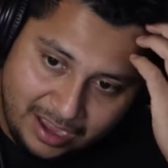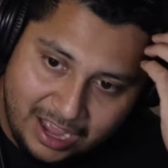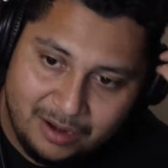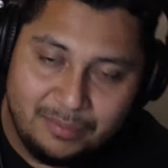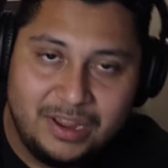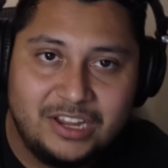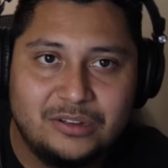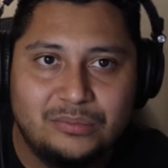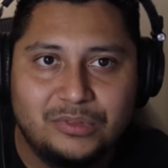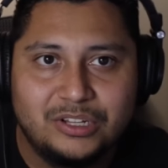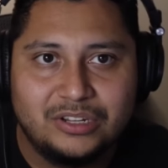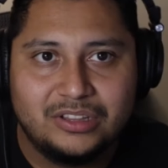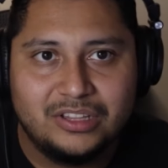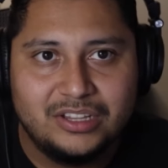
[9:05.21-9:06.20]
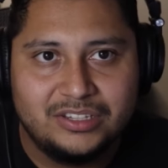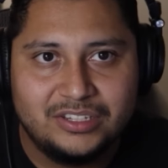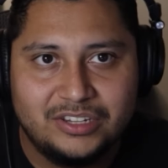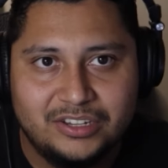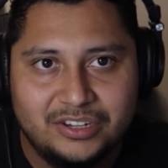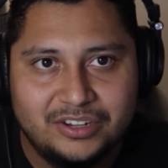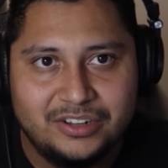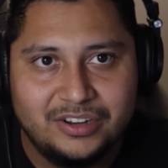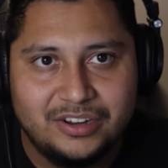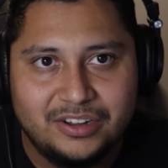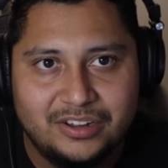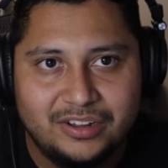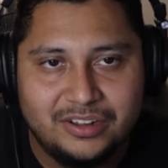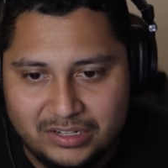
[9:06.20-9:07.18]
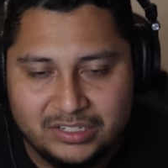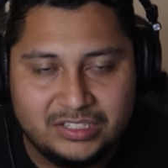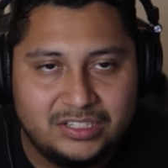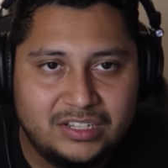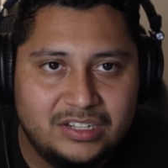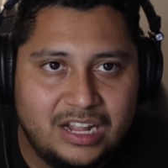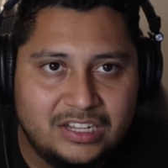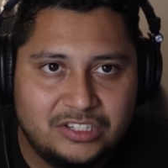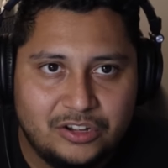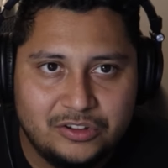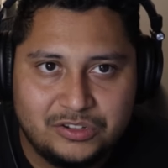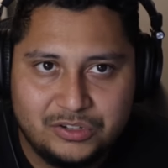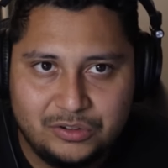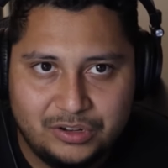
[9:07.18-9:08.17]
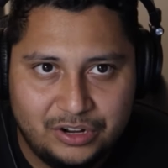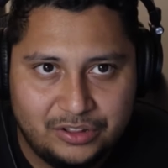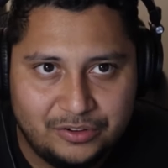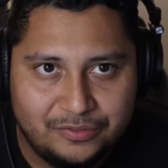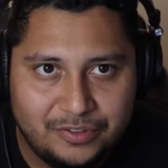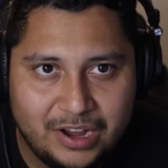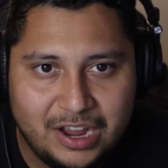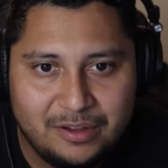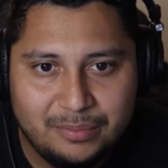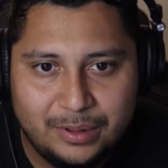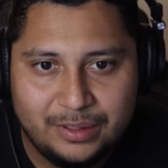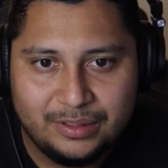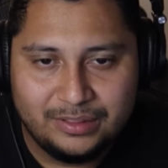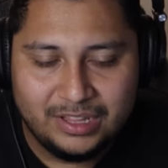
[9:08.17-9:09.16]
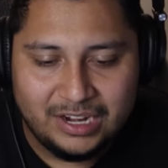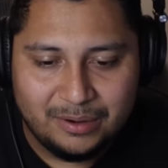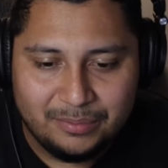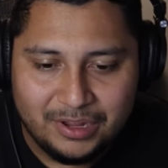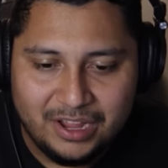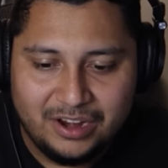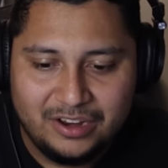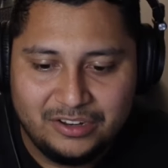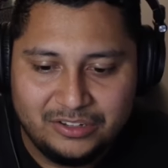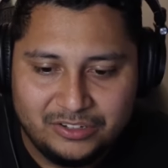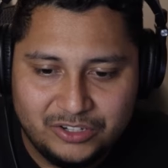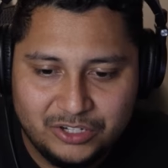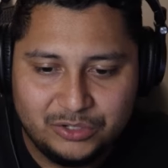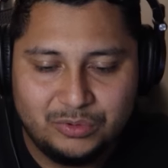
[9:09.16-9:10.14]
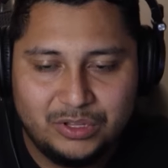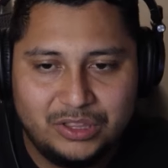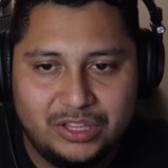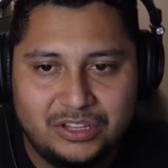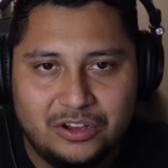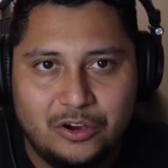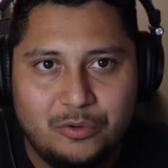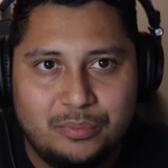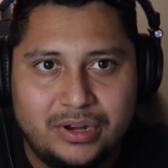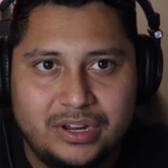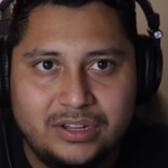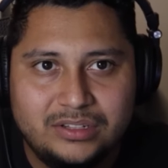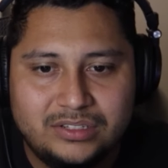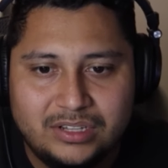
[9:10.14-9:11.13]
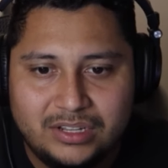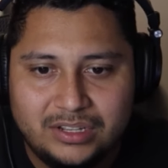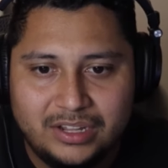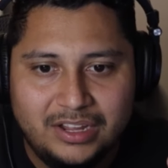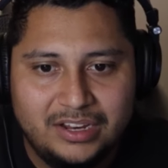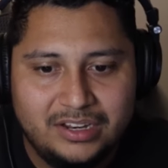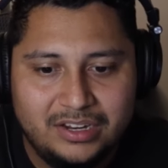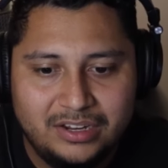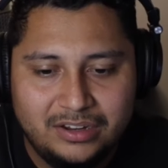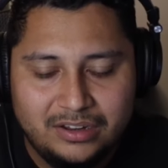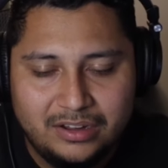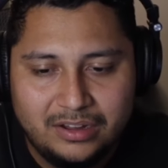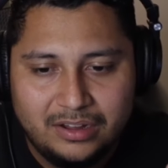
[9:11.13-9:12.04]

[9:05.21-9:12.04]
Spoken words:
and make them look this good. Because that's also another vibe that I'm getting just with the openings and the ending.